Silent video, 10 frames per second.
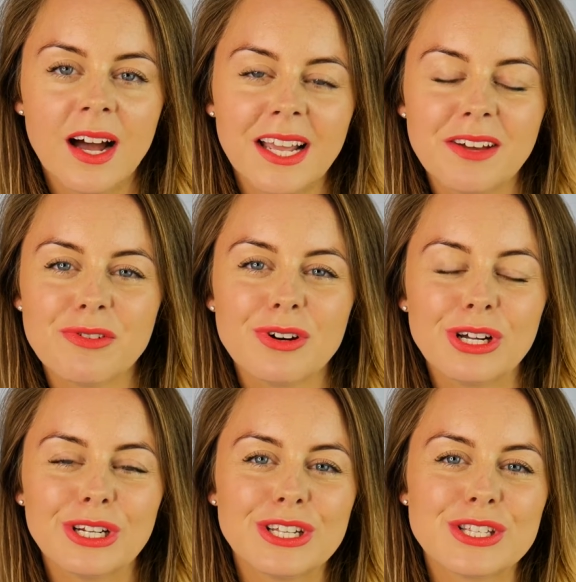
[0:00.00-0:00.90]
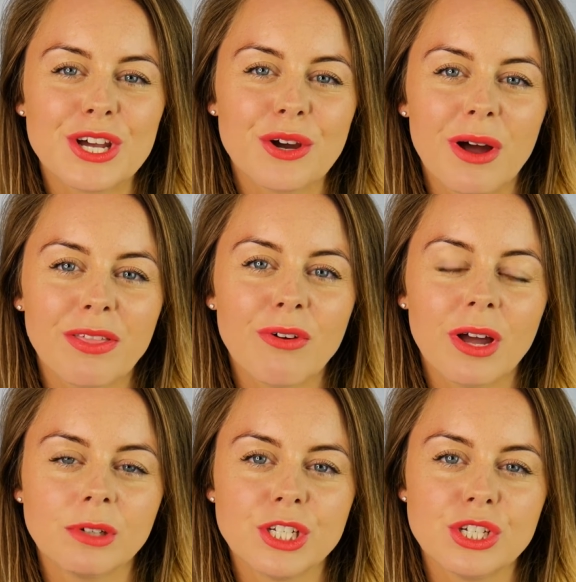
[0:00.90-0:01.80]
everyone, so I thought
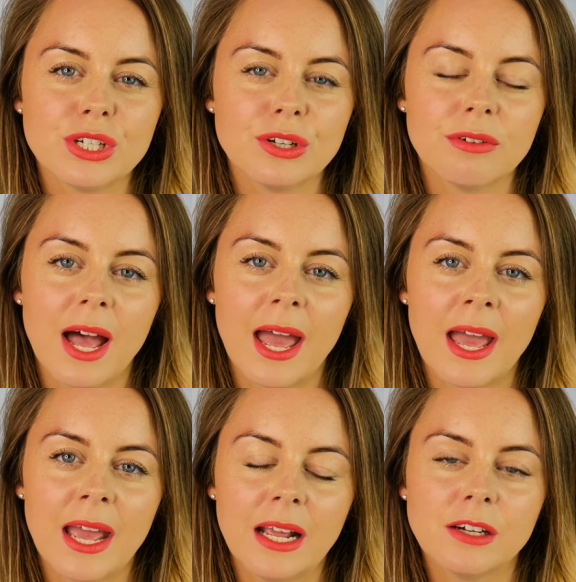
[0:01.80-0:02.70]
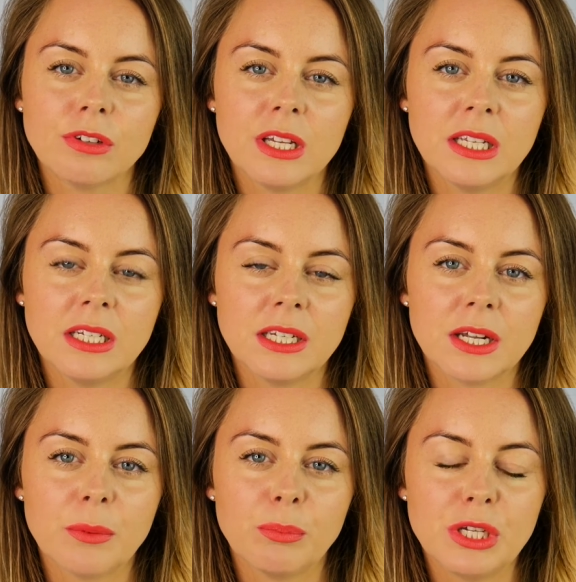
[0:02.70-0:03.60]
I would do a
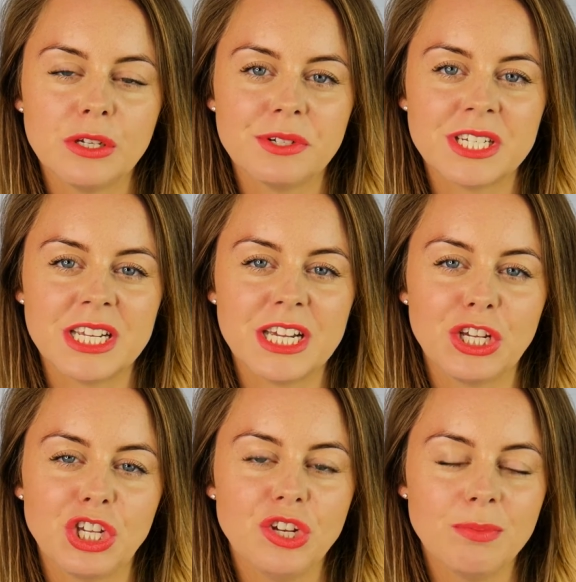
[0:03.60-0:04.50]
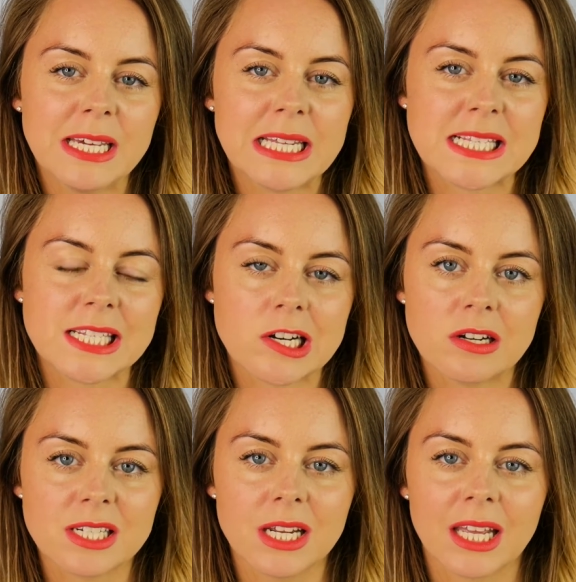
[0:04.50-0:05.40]
green beauty newbie
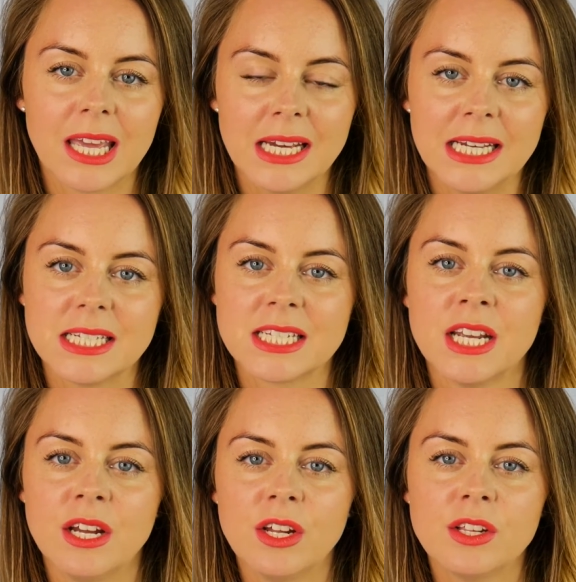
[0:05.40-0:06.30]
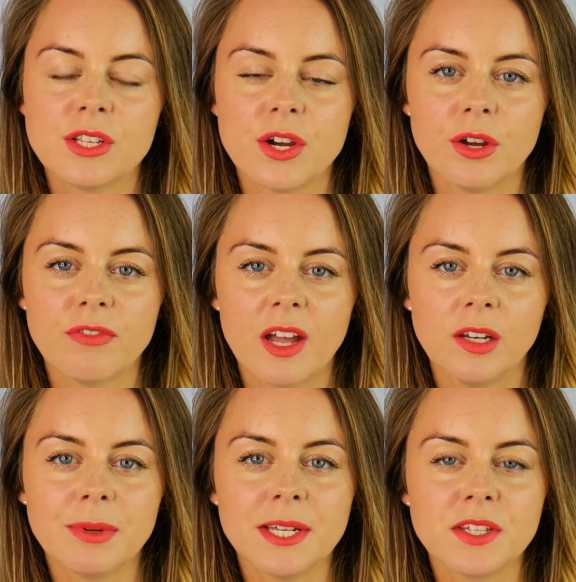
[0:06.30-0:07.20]
starter kit. So for
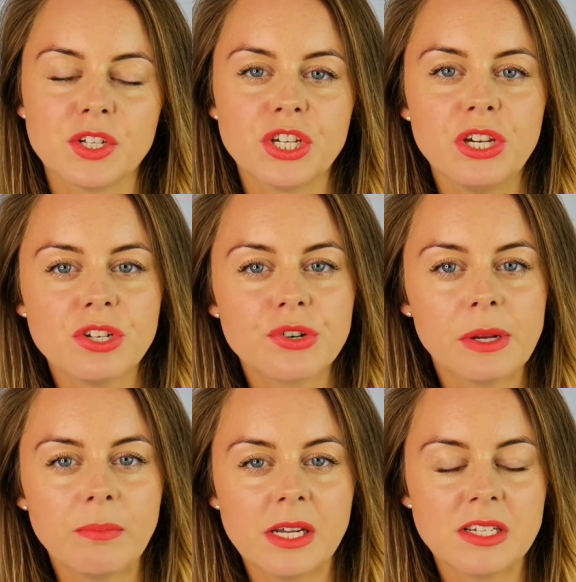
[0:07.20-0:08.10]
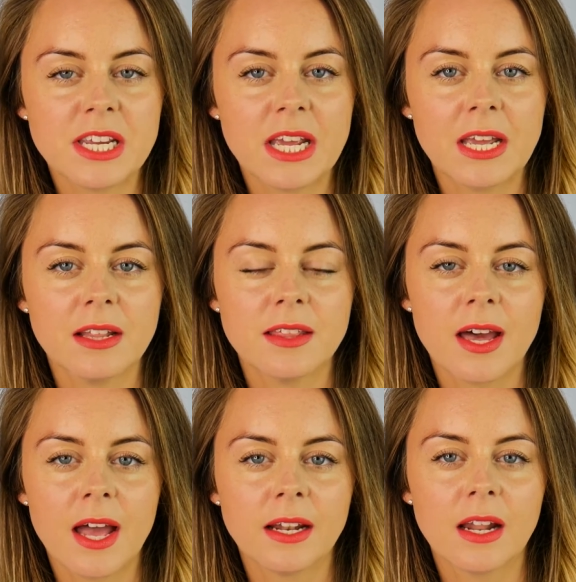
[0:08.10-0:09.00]
anybody that's new to green beauty,
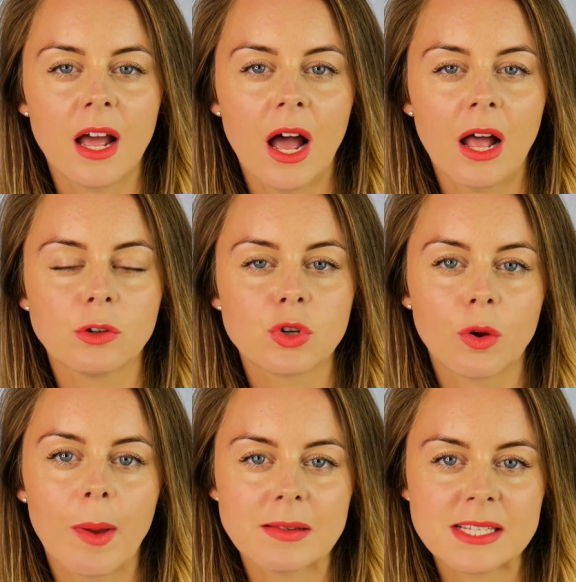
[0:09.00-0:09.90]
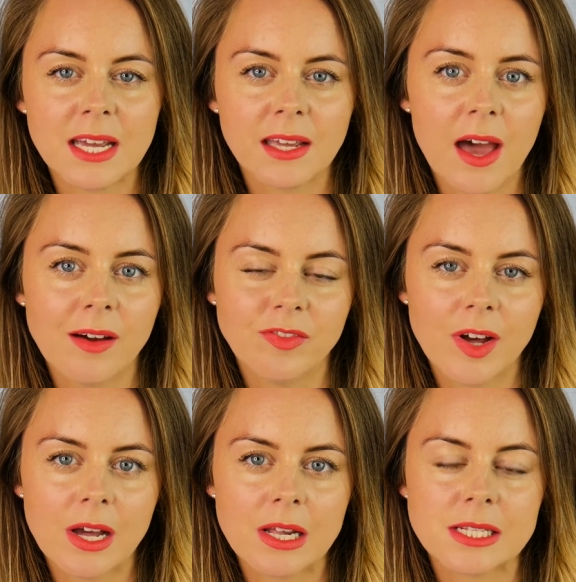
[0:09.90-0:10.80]
then I'll talk about skincare
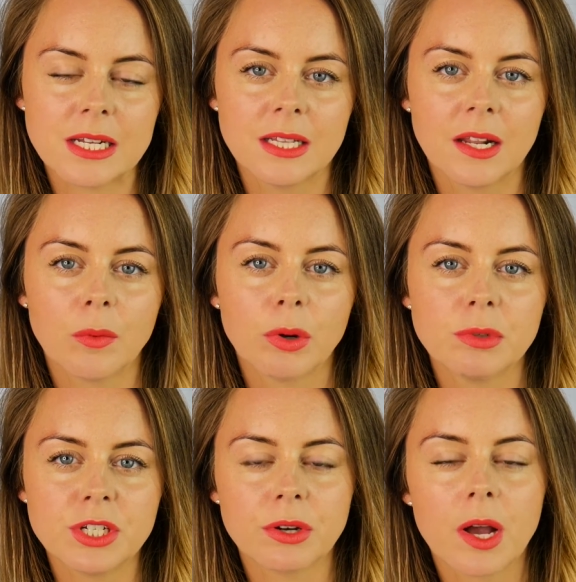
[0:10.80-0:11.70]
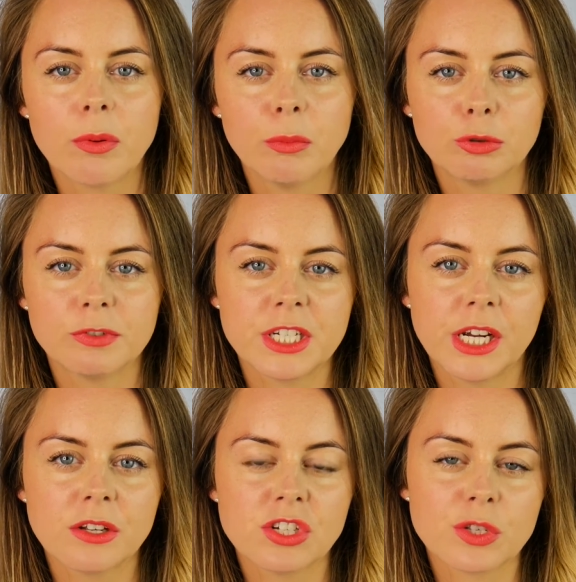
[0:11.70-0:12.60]
first, and then I'll probably do a couple more
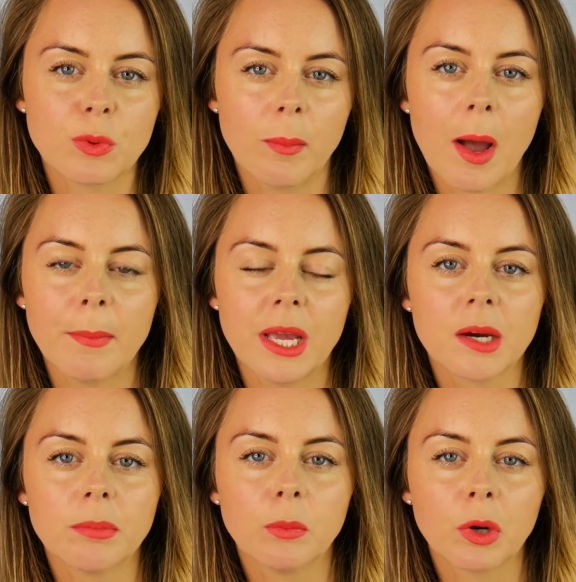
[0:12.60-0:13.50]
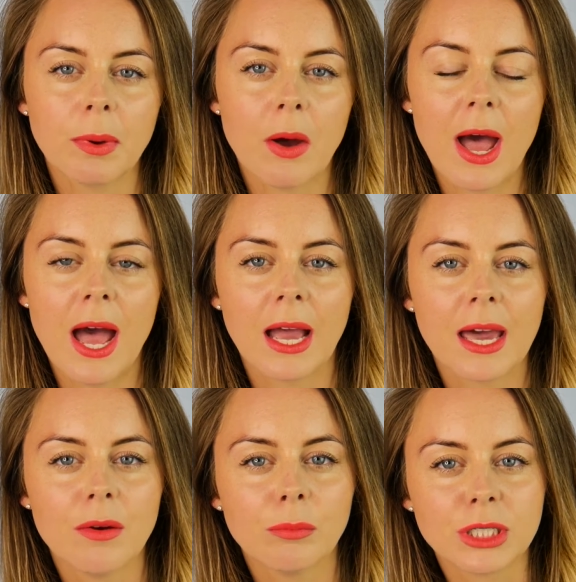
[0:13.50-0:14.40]
videos, just one about makeup and one about hair
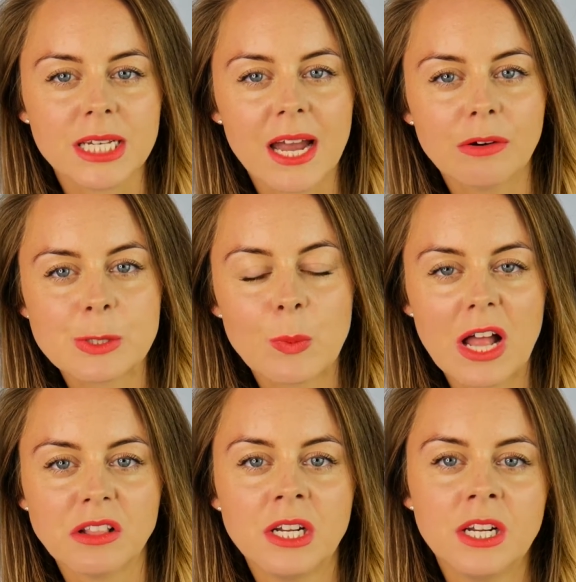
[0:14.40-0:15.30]
care and body care as well,